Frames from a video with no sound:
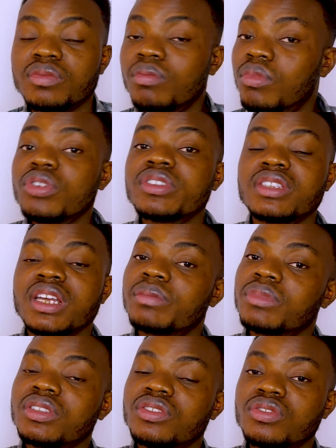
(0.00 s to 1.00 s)
Most
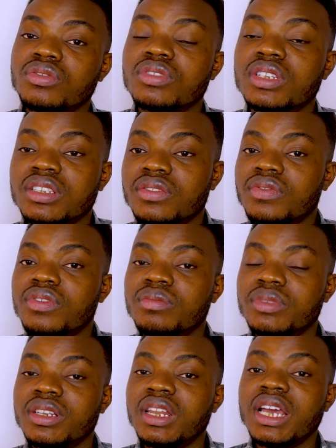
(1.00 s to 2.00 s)
time students
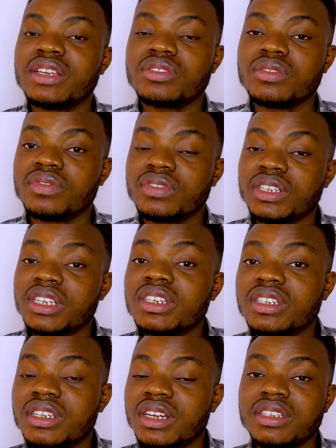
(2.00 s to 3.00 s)
from the likes of
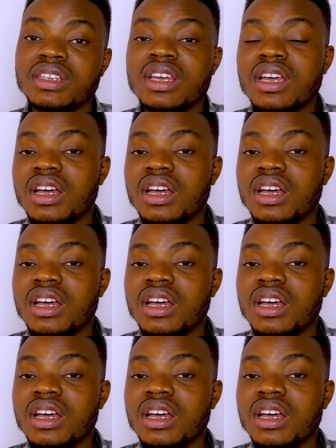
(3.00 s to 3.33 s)
Indian,